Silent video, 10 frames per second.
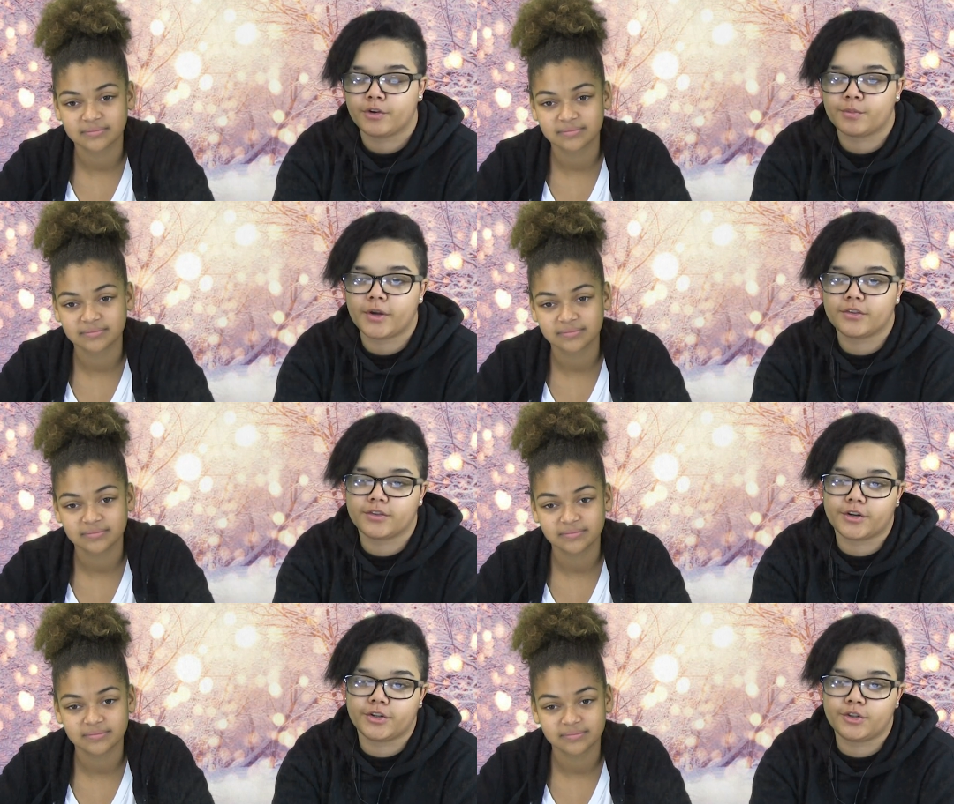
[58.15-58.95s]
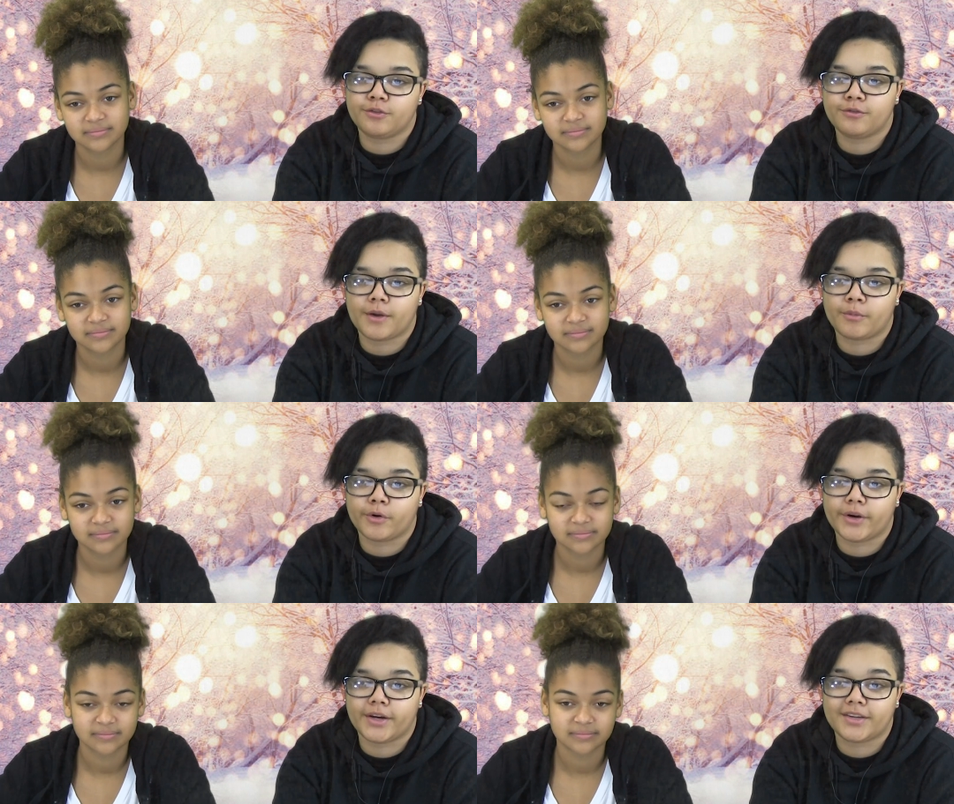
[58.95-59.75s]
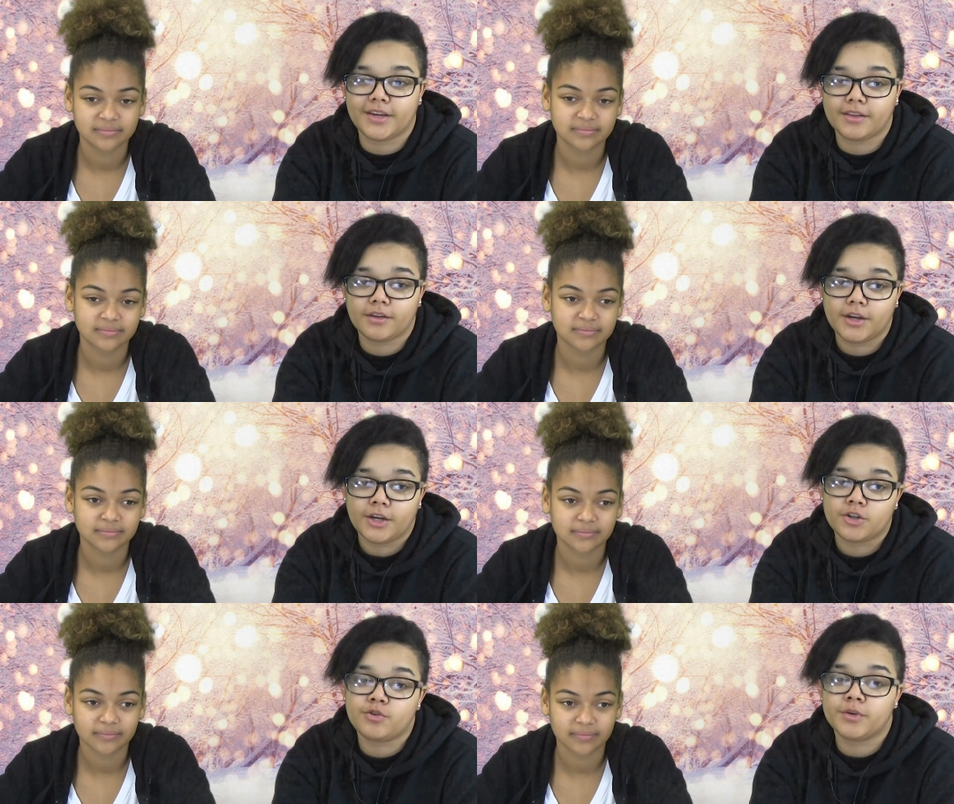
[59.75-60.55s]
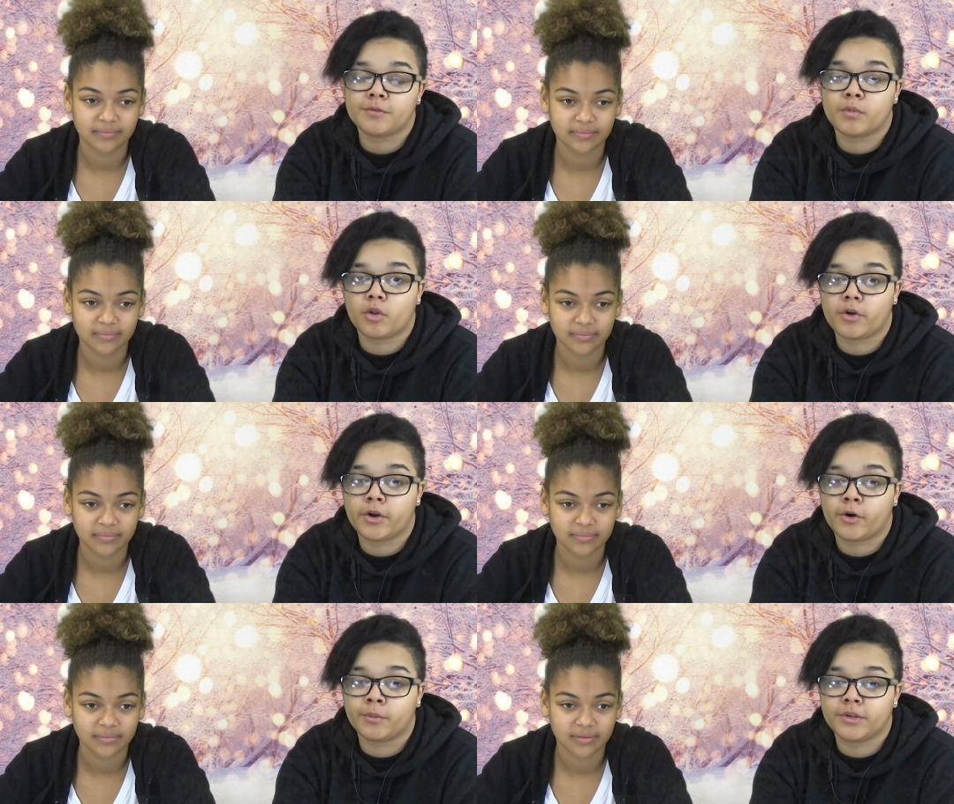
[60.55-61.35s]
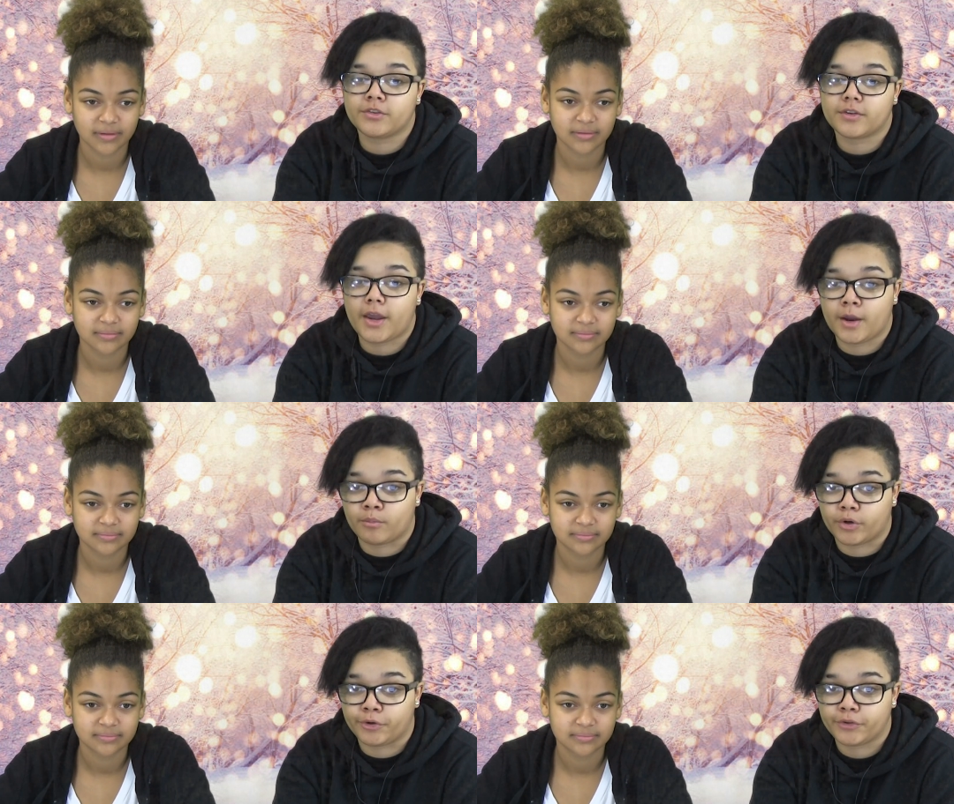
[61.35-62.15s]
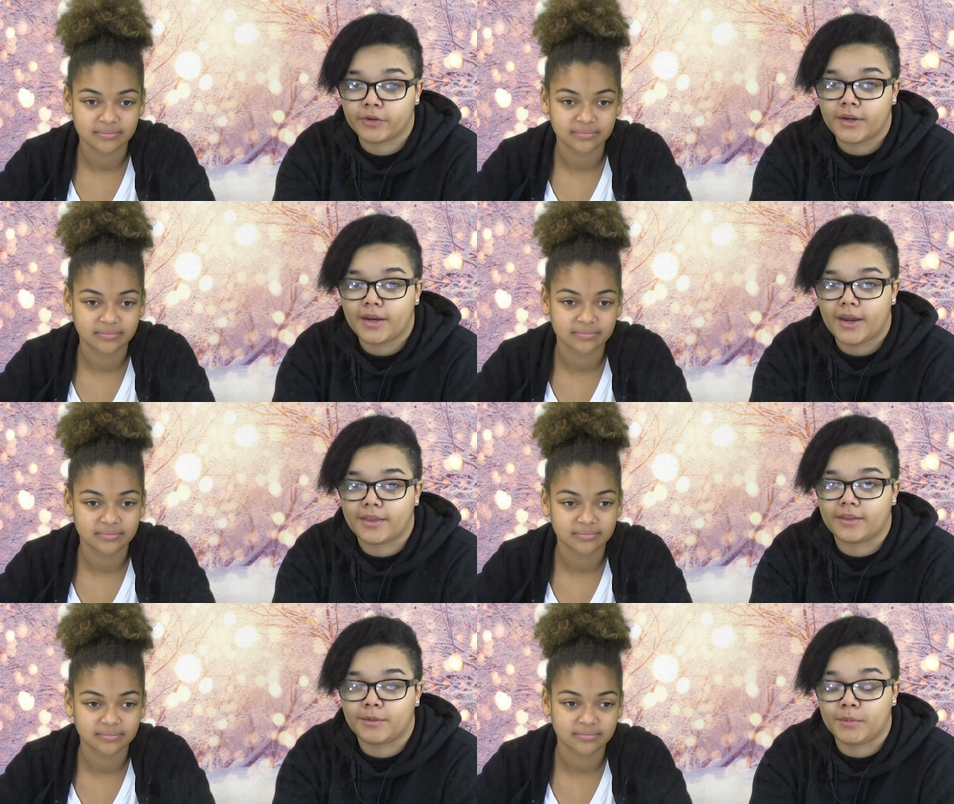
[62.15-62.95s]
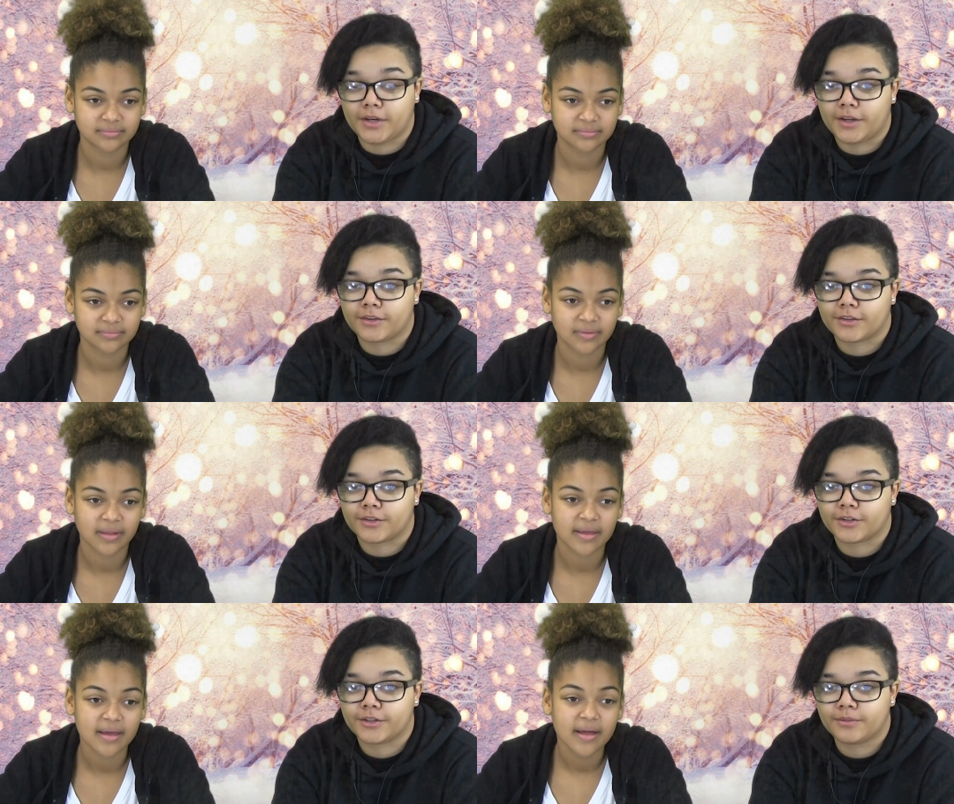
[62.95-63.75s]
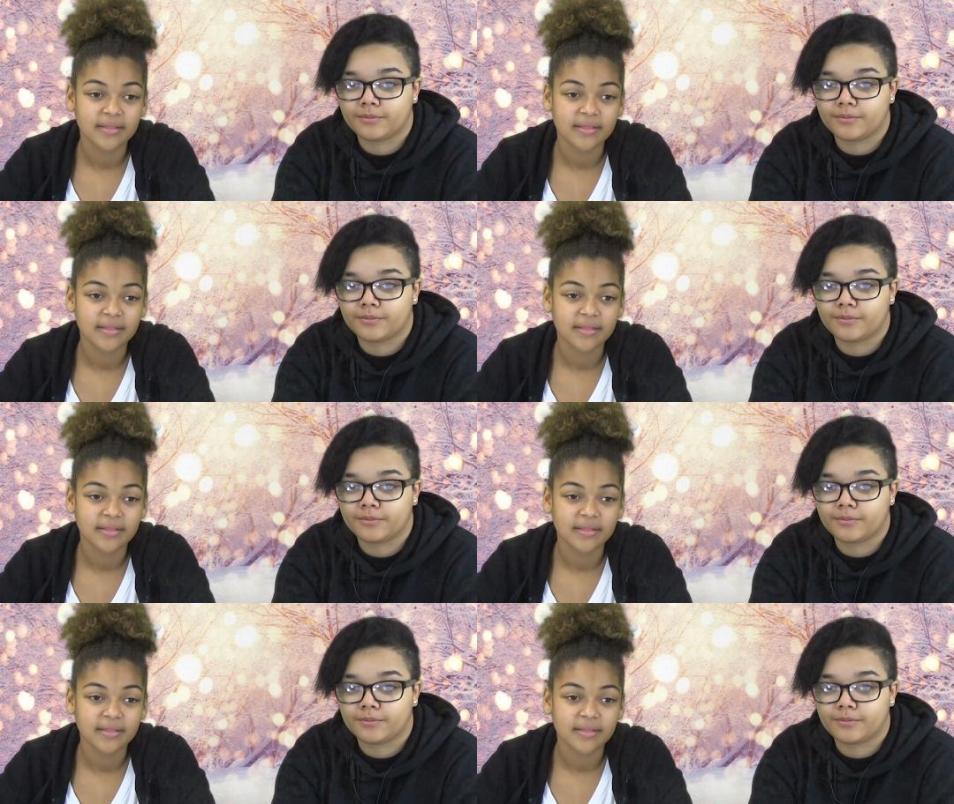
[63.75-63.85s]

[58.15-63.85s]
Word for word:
Speaker 1: Responses are due February 10th to Miss Malloy or Miss Ambrose and the Media Center.